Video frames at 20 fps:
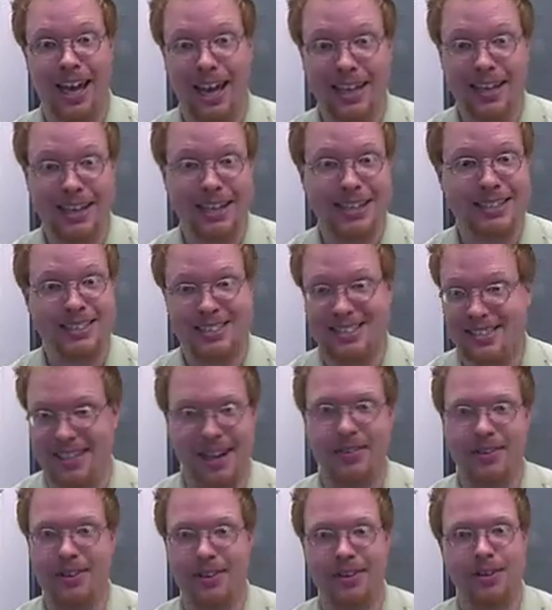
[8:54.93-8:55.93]

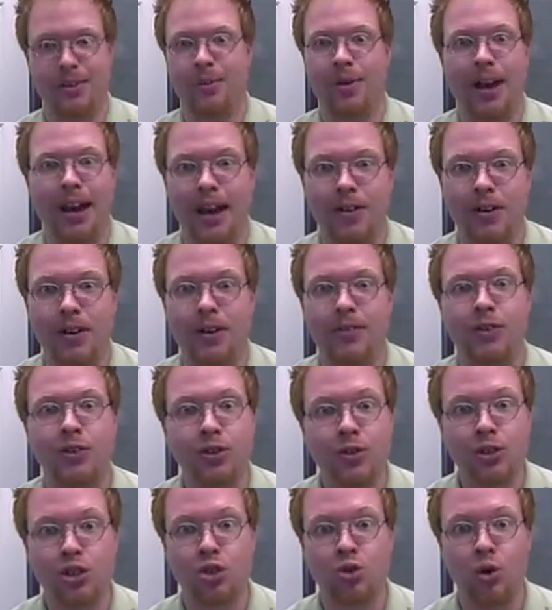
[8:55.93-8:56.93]
87 or whatever if you
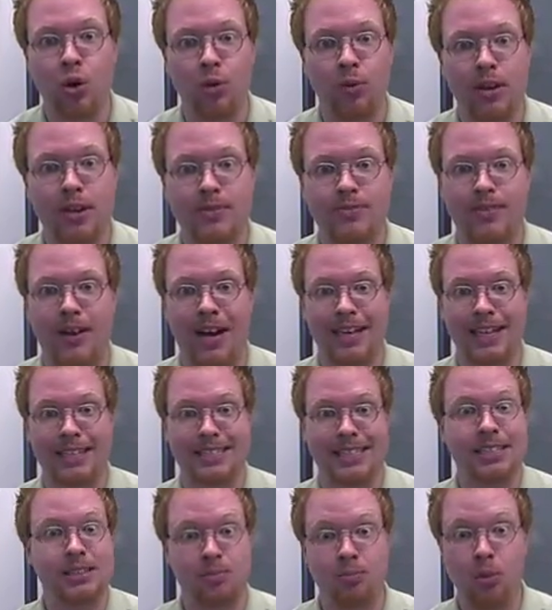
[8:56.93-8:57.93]
do the short
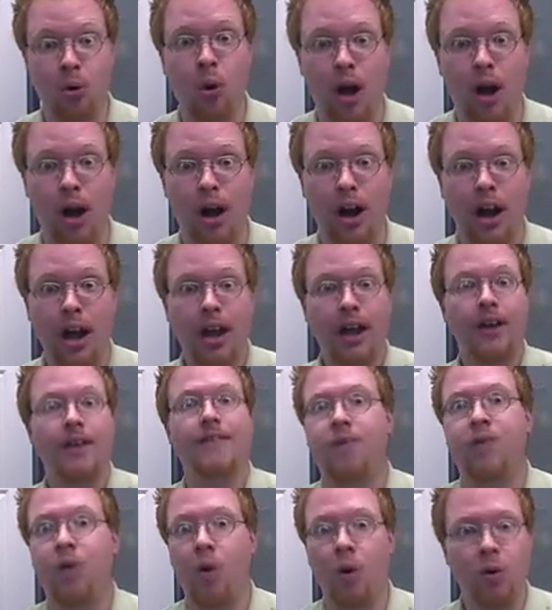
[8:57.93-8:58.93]
refinance. That's more.
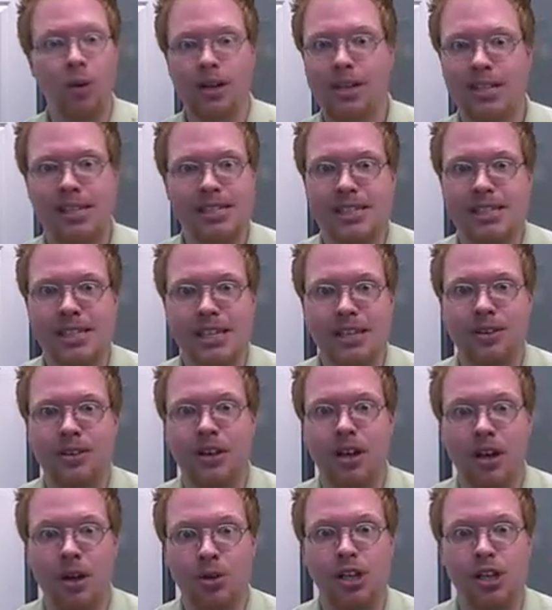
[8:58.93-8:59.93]
Forward it to the senior
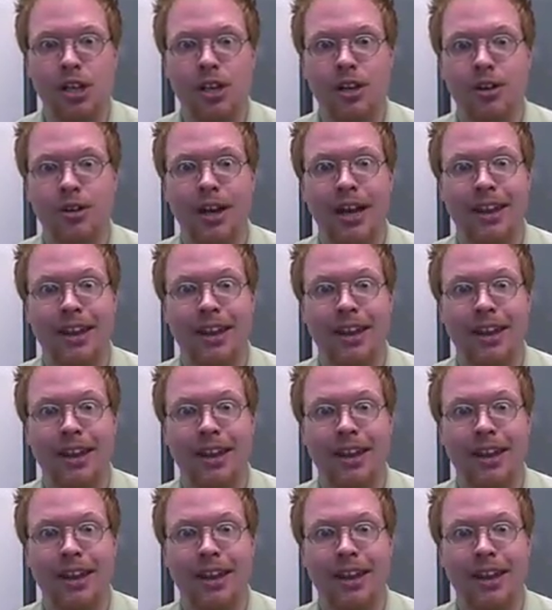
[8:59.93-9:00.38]
negotiator